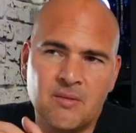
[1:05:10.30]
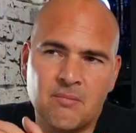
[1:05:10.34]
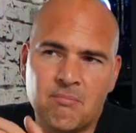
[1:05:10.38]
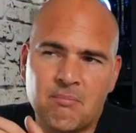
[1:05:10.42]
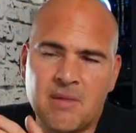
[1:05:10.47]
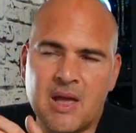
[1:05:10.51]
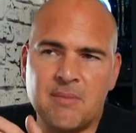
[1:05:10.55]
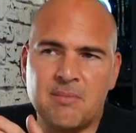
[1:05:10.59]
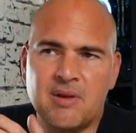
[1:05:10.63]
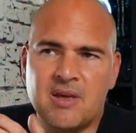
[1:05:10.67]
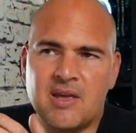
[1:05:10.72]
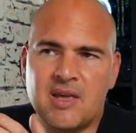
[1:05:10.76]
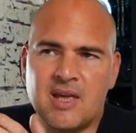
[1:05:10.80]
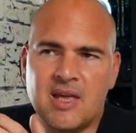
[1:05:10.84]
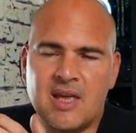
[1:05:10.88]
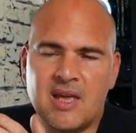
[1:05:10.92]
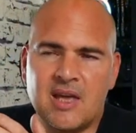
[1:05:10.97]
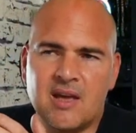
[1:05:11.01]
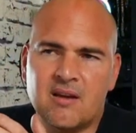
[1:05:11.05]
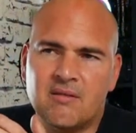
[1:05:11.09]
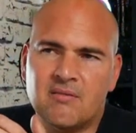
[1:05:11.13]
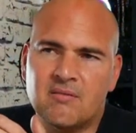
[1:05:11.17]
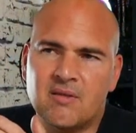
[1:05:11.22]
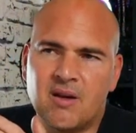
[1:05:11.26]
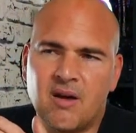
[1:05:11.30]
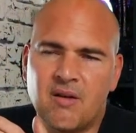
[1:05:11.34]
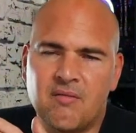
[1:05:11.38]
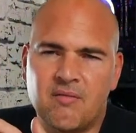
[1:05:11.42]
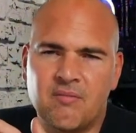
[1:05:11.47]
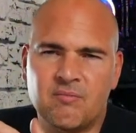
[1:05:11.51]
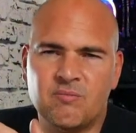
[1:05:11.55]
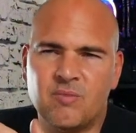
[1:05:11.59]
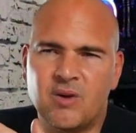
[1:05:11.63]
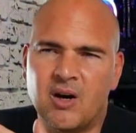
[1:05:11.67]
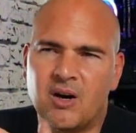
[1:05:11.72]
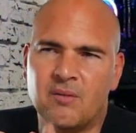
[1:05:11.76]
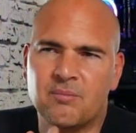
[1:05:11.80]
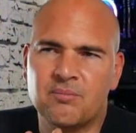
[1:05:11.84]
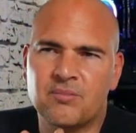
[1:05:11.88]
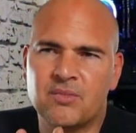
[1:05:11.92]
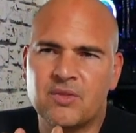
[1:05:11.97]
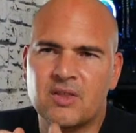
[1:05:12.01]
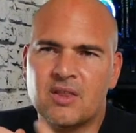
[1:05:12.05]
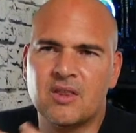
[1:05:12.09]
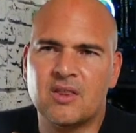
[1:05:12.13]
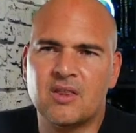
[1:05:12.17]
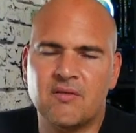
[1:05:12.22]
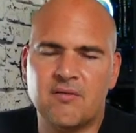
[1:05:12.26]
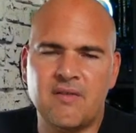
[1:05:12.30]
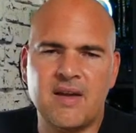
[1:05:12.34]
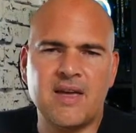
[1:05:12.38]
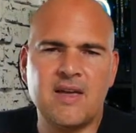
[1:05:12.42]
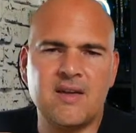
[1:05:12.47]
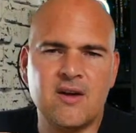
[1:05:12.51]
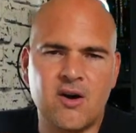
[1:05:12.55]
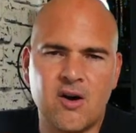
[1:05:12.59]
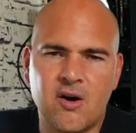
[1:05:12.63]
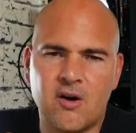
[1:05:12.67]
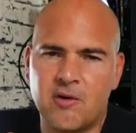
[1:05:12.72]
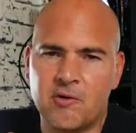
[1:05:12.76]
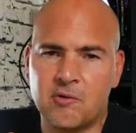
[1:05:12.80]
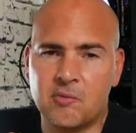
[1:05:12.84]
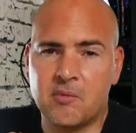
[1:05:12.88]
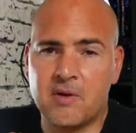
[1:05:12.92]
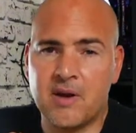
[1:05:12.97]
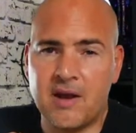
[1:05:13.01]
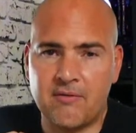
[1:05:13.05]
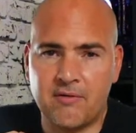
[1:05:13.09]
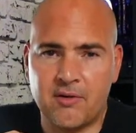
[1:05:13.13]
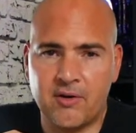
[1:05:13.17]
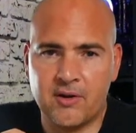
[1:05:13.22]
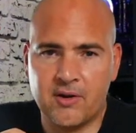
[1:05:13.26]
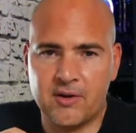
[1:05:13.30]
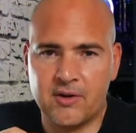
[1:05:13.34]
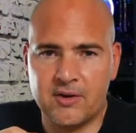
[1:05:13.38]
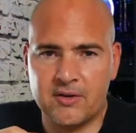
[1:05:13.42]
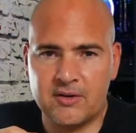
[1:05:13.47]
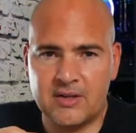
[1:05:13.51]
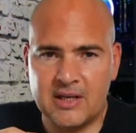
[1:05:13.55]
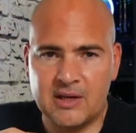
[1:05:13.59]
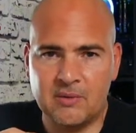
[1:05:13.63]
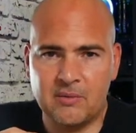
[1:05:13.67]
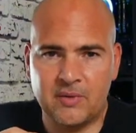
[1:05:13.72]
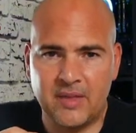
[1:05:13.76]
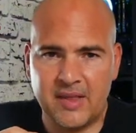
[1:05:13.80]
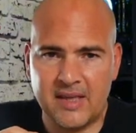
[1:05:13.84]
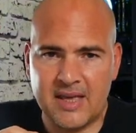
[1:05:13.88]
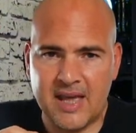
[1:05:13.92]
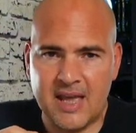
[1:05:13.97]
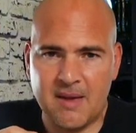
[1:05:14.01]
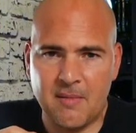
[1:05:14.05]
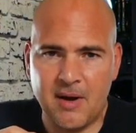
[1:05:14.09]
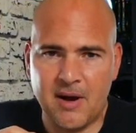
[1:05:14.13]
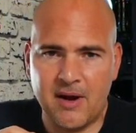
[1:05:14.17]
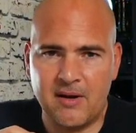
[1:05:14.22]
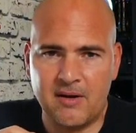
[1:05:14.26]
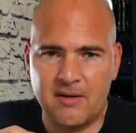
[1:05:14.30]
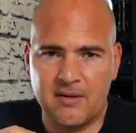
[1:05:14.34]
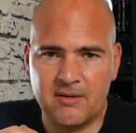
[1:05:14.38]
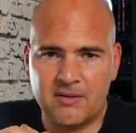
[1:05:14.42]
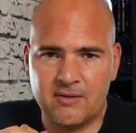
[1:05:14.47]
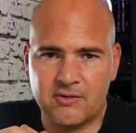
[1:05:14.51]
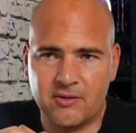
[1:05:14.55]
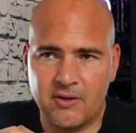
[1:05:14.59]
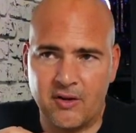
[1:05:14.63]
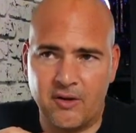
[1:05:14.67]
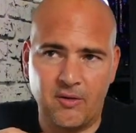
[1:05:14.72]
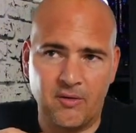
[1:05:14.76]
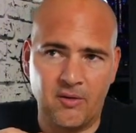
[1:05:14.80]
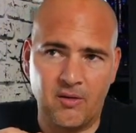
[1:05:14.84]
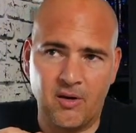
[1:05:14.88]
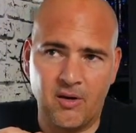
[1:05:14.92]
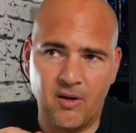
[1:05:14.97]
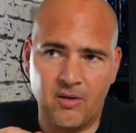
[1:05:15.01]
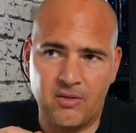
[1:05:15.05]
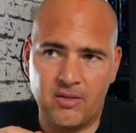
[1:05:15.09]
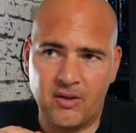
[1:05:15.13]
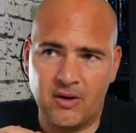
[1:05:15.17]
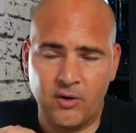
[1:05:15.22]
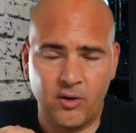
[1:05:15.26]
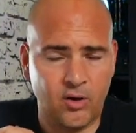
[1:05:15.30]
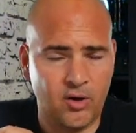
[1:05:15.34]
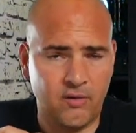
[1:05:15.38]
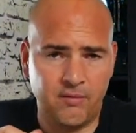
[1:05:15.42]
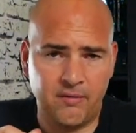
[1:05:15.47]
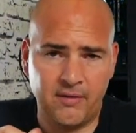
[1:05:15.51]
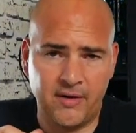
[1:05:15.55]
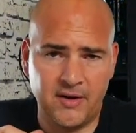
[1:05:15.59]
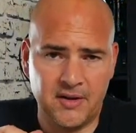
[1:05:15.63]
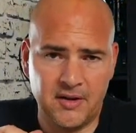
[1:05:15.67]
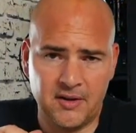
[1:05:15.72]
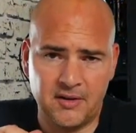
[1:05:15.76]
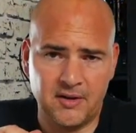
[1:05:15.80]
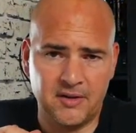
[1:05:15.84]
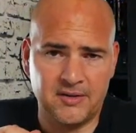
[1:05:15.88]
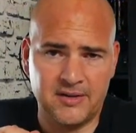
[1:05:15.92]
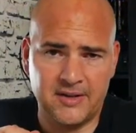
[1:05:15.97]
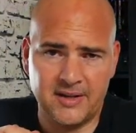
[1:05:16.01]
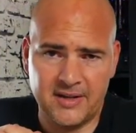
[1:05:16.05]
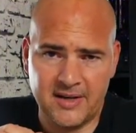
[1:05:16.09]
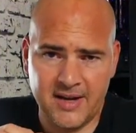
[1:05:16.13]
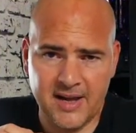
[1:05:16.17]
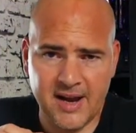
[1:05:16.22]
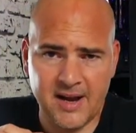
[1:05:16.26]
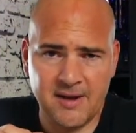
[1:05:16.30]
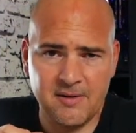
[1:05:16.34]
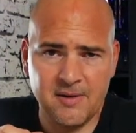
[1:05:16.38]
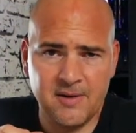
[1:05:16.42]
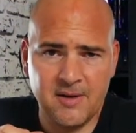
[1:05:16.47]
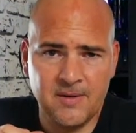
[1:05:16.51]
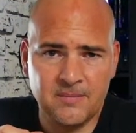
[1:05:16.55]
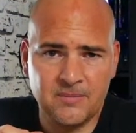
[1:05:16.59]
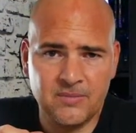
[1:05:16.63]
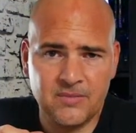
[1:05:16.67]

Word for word: Maybe, well, the Vega cards were never a good idea when they came out, so they're not a very good idea now.